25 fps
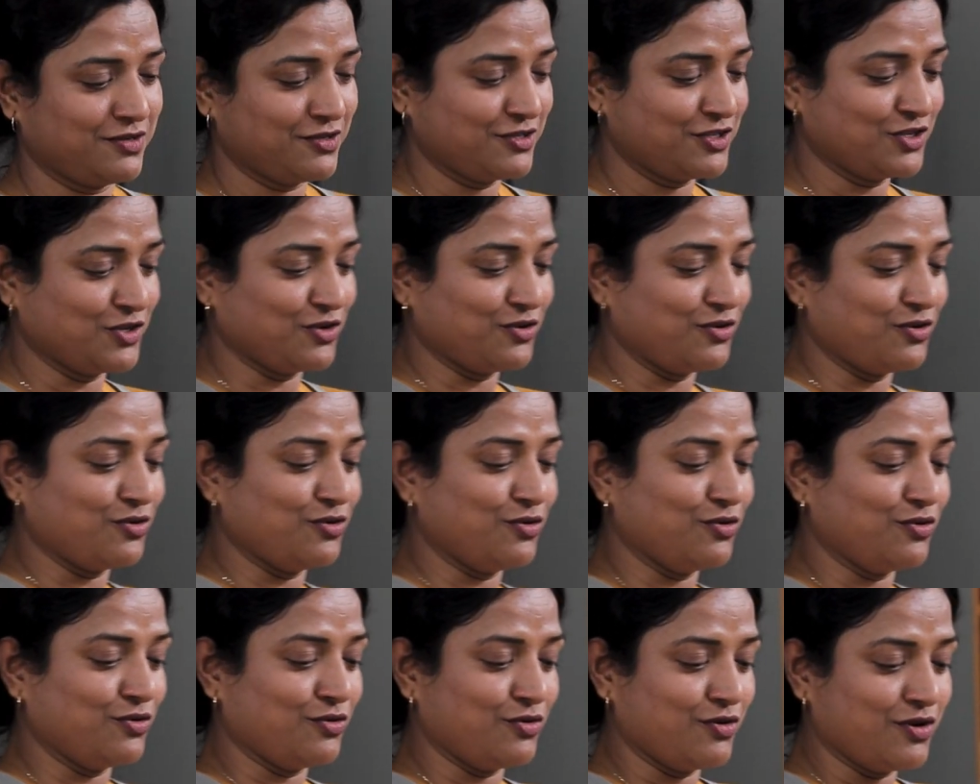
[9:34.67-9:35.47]

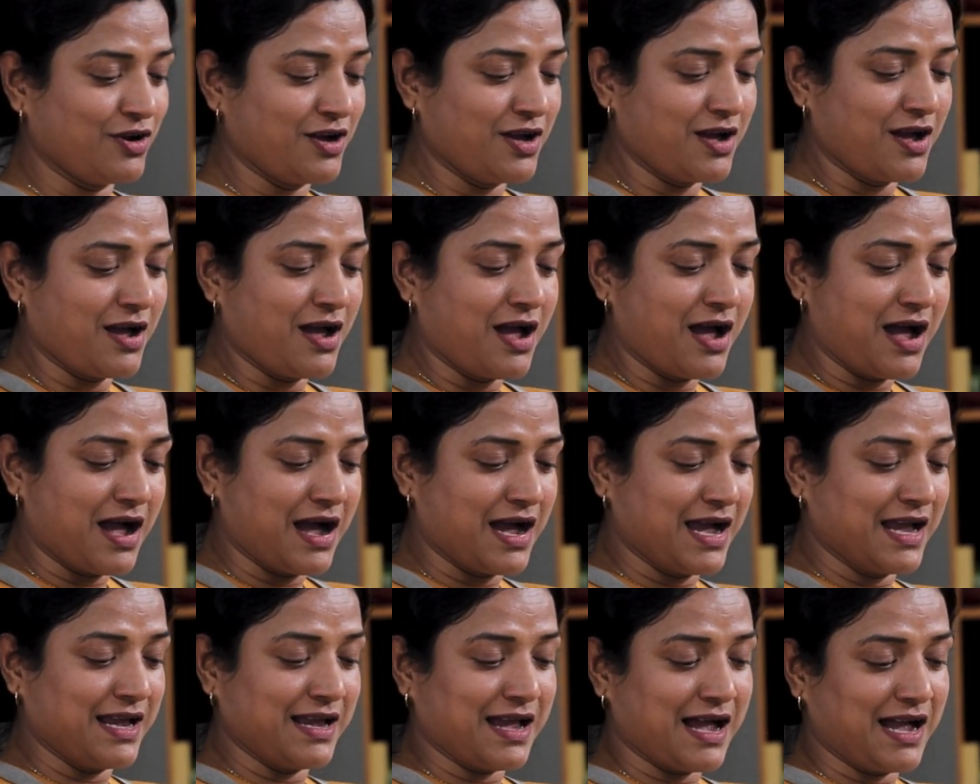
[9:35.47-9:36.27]
So
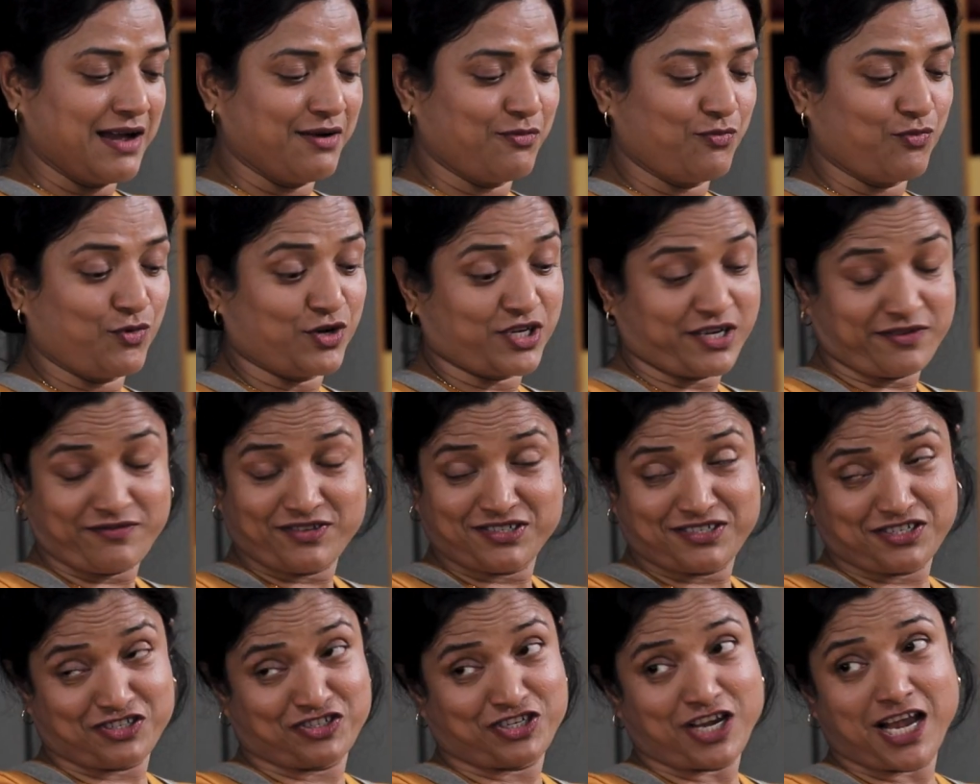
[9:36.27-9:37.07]
I
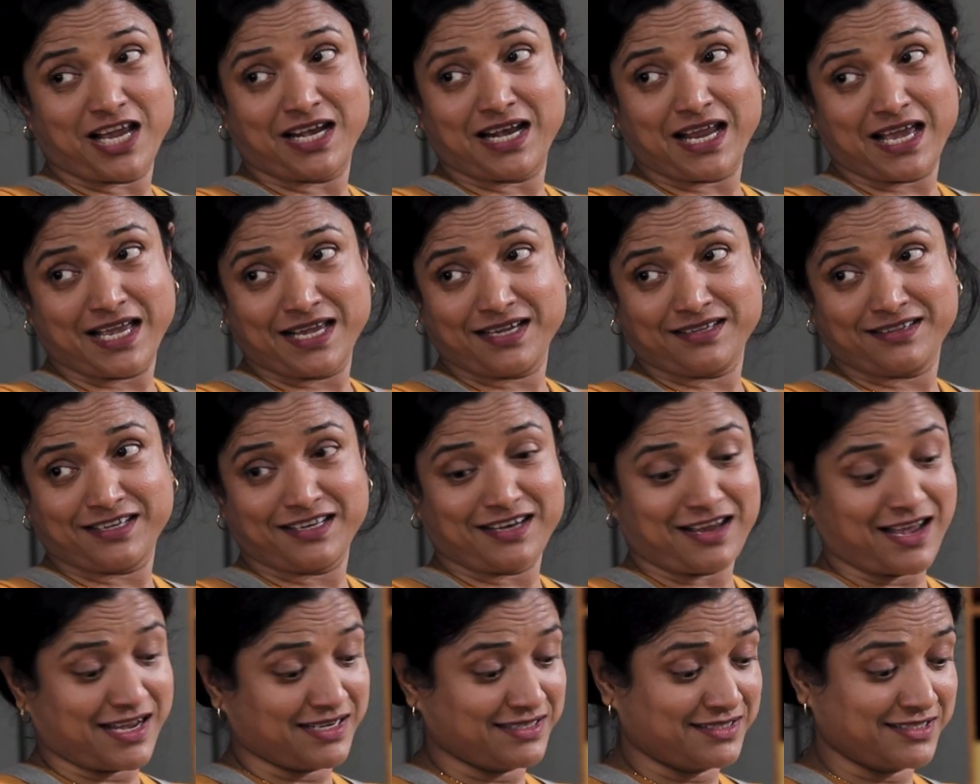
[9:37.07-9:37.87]
whatever dish I like,
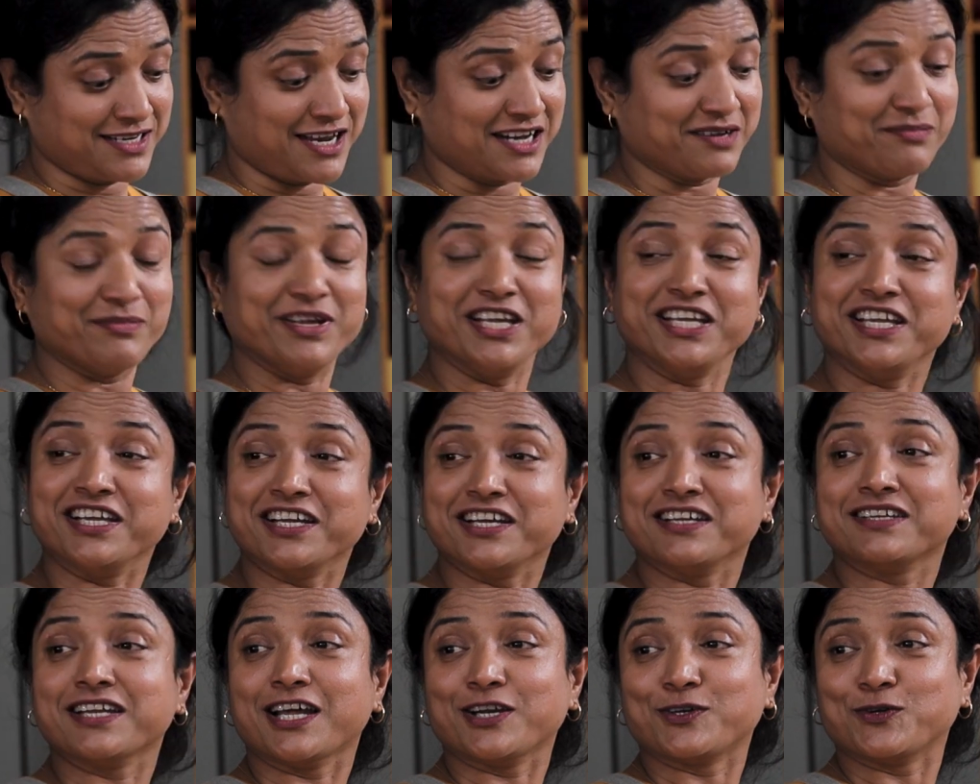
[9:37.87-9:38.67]
then I start
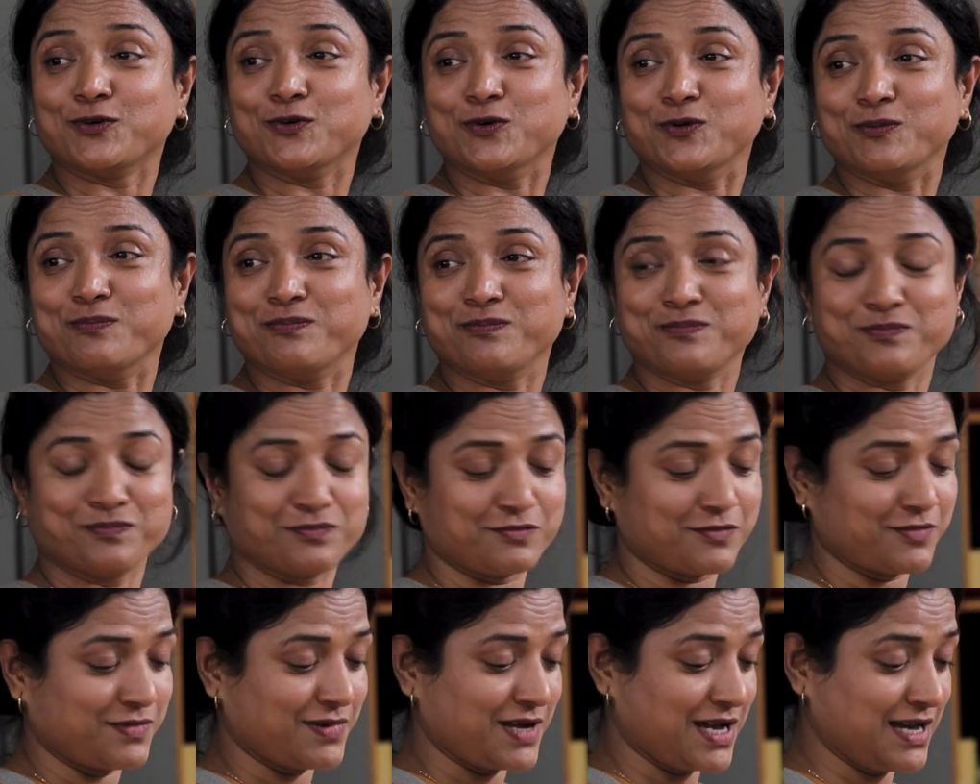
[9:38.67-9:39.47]
making it at home.
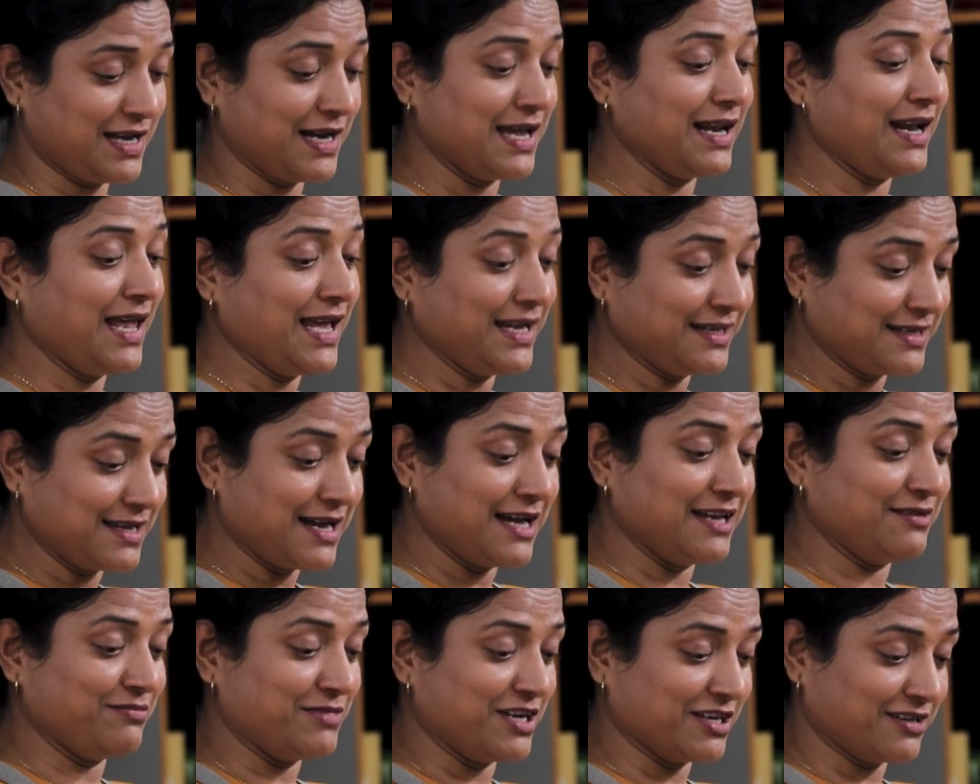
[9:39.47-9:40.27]
And I like
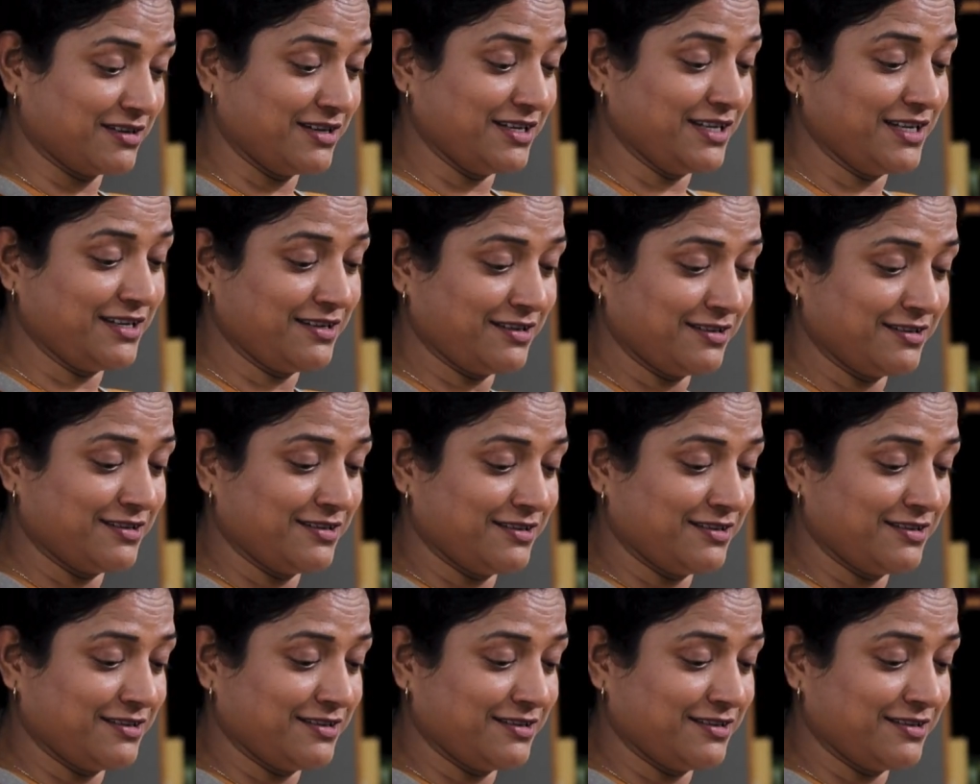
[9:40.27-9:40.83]
Dal Makhani.